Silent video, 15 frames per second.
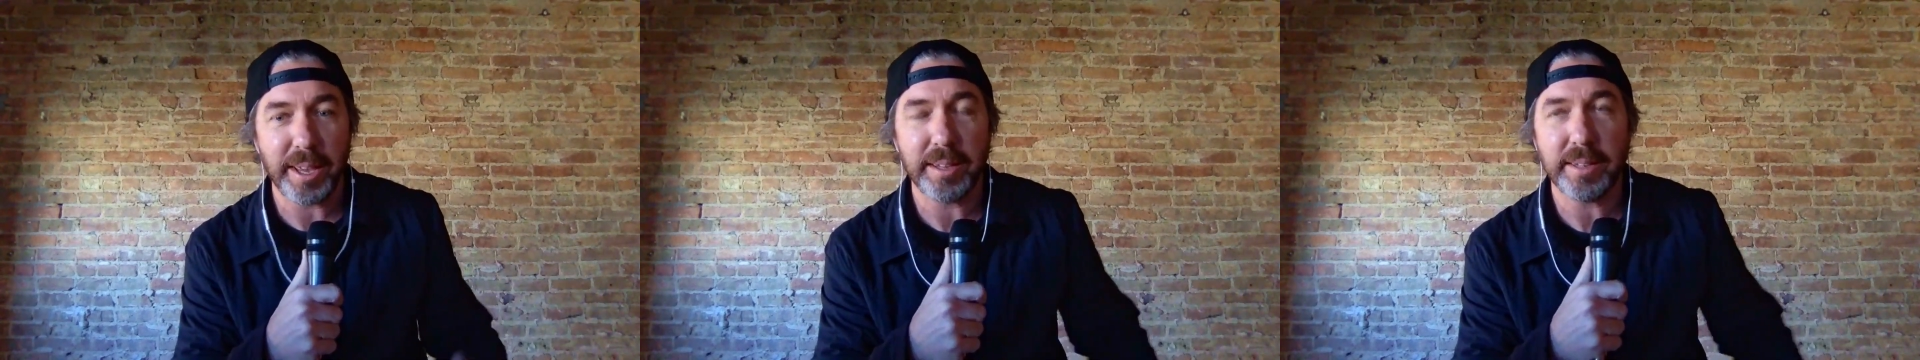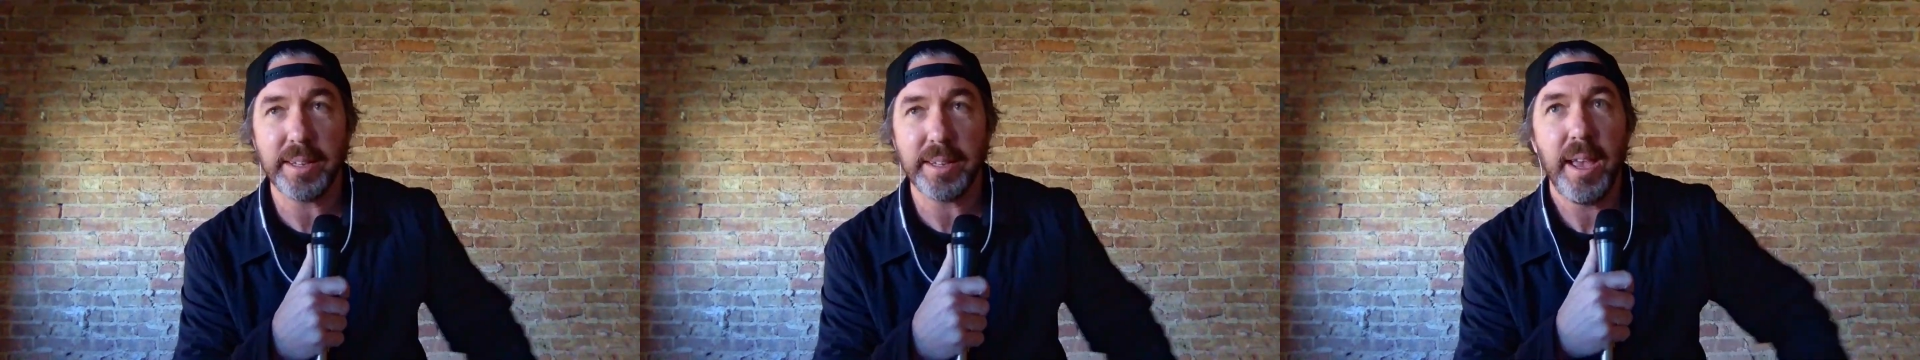
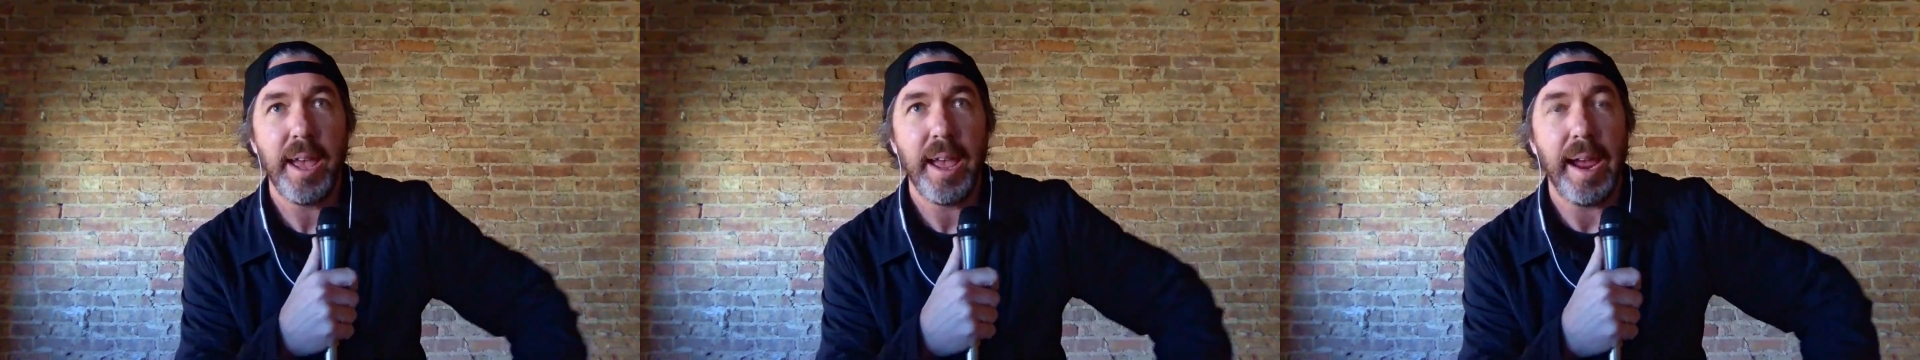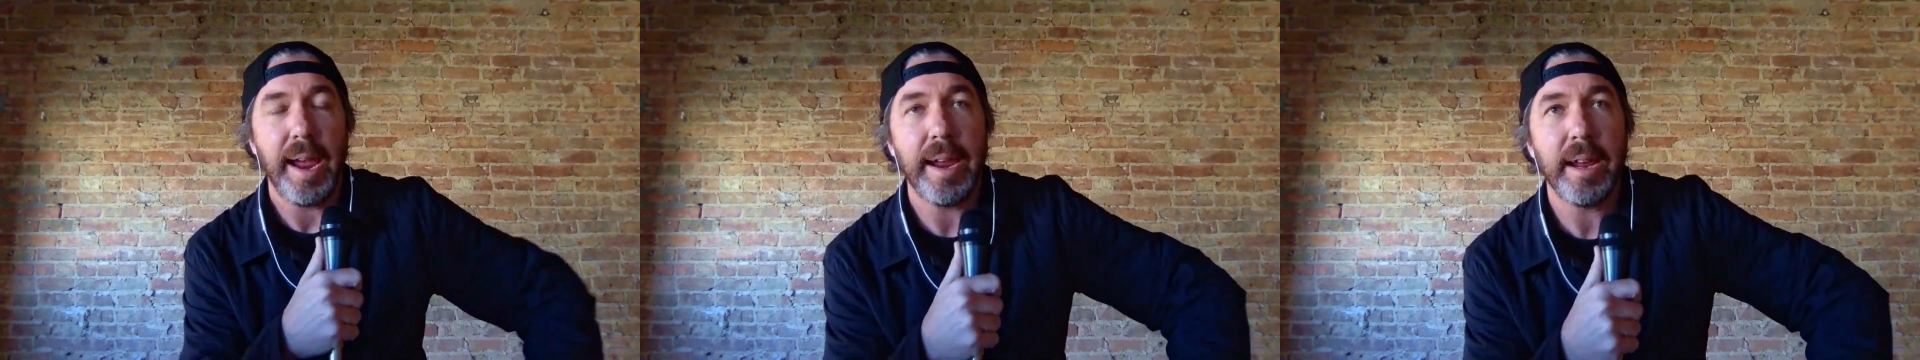Weekend.
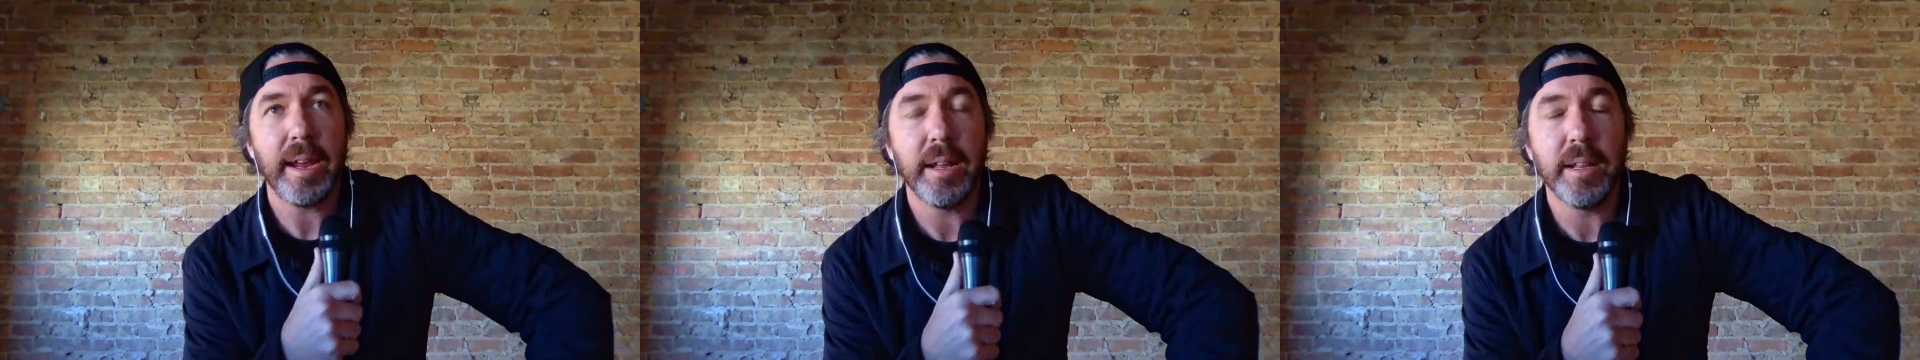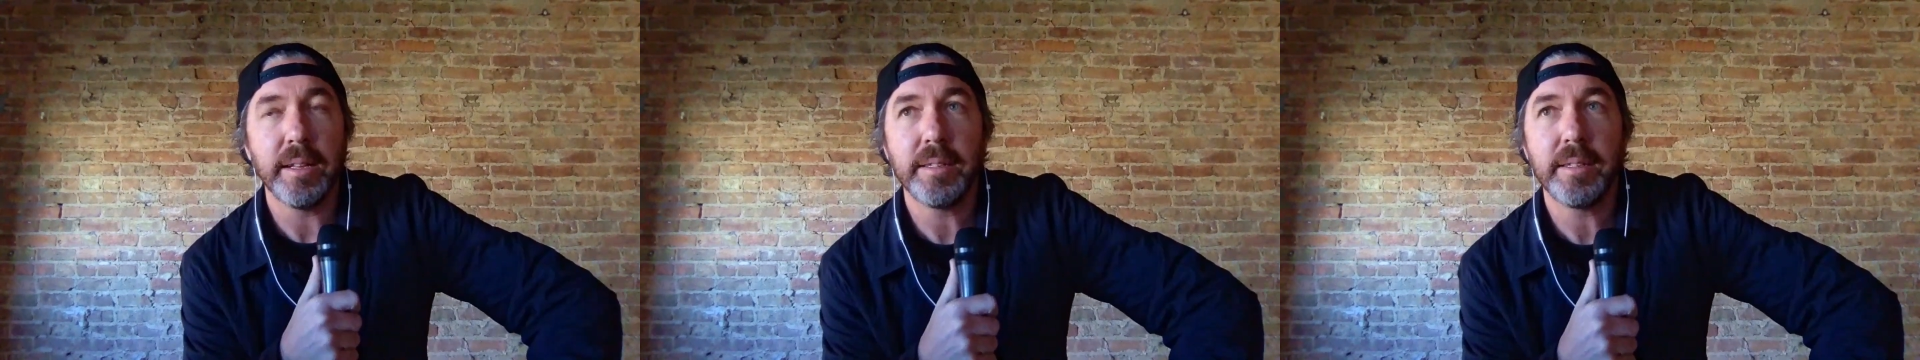
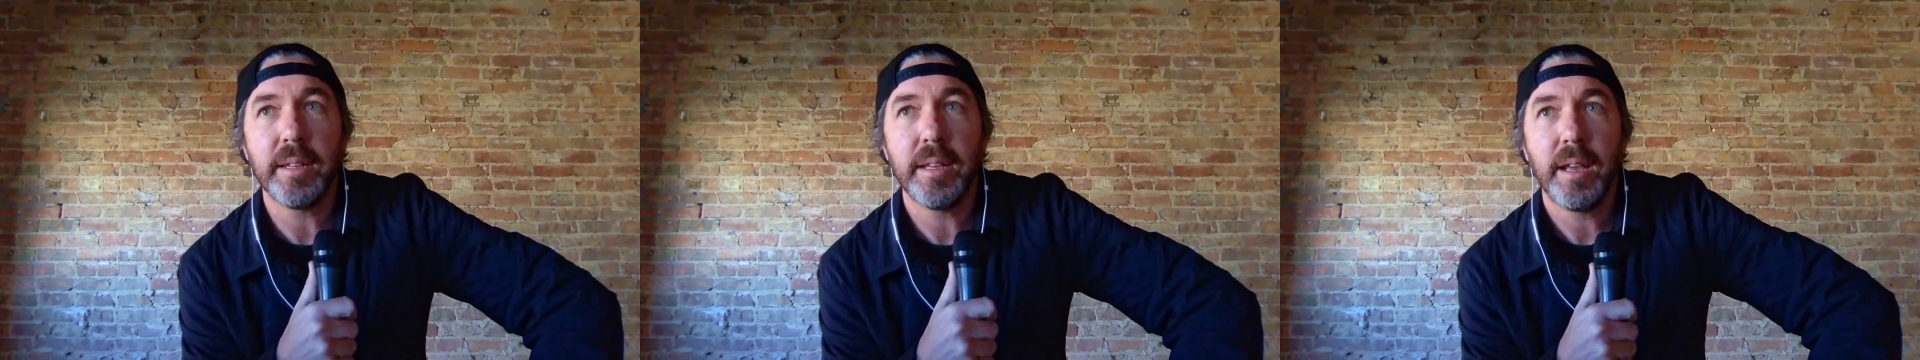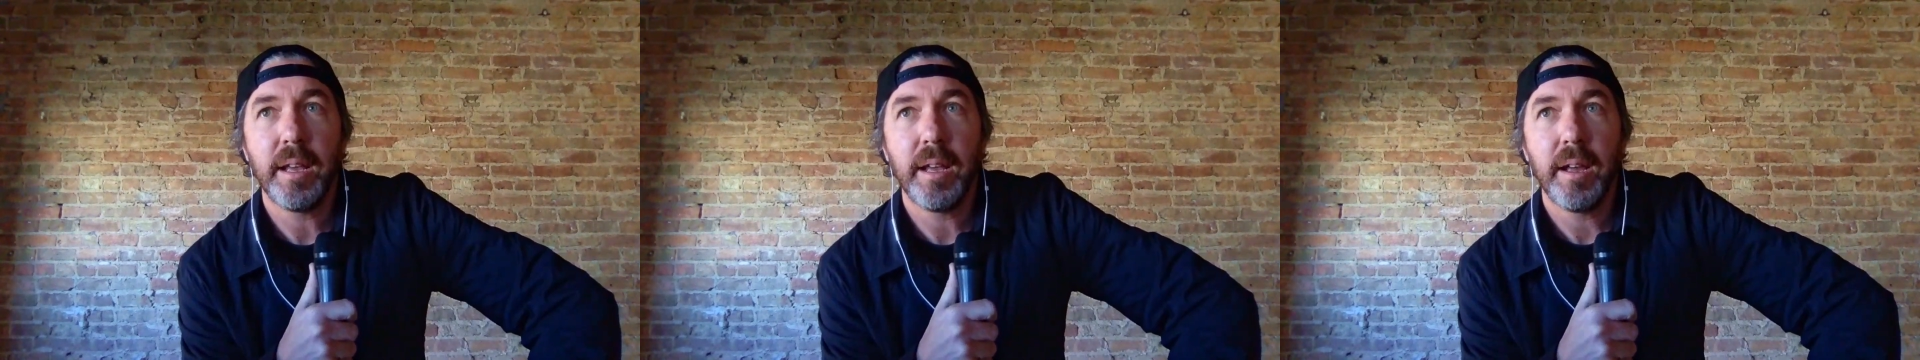
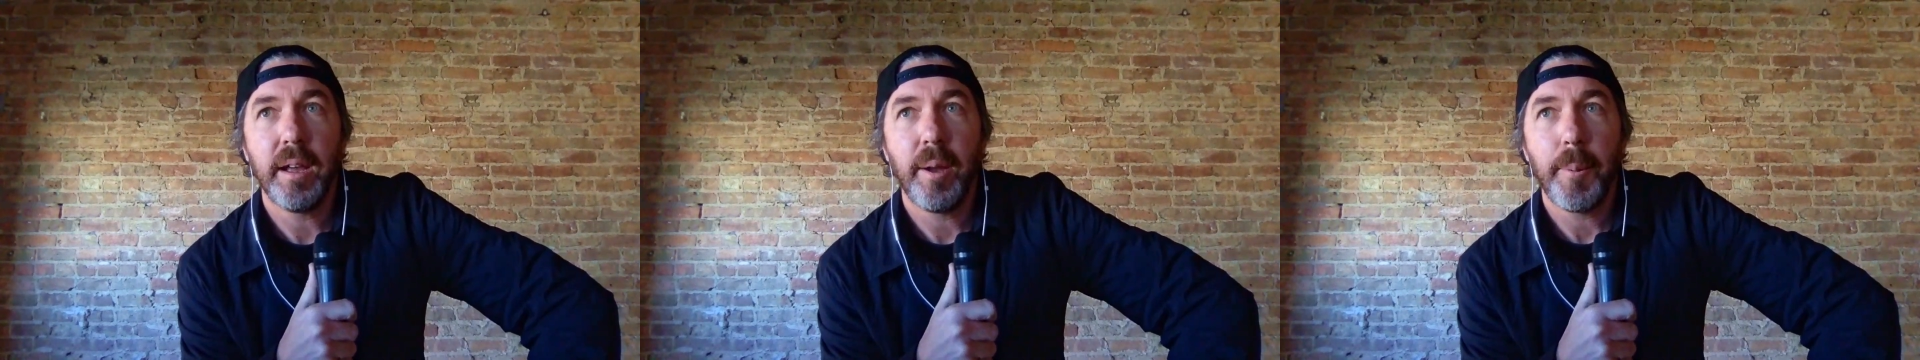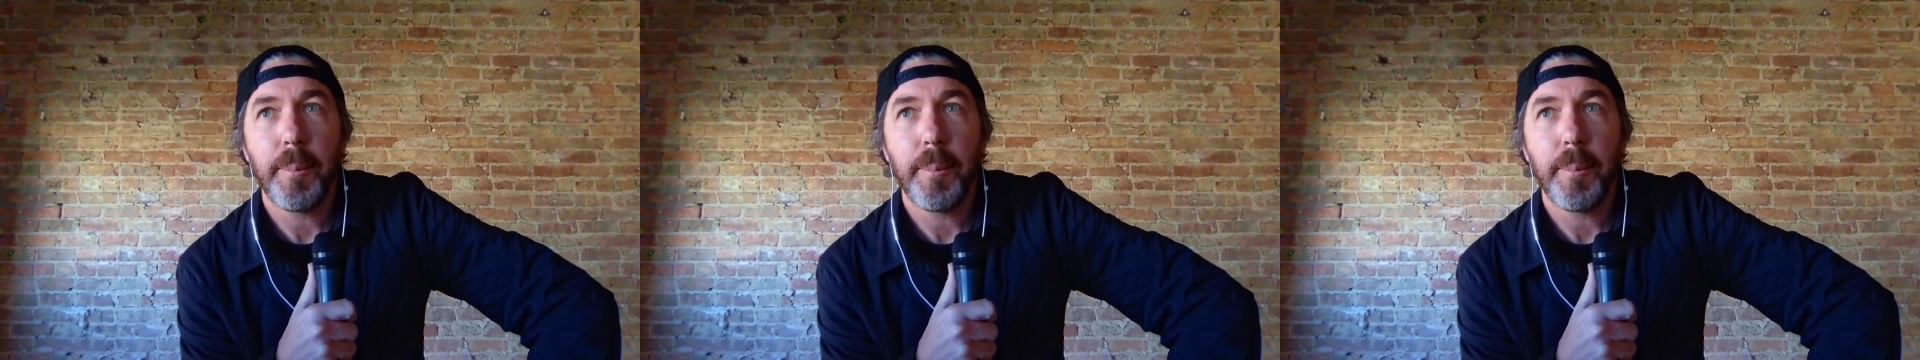And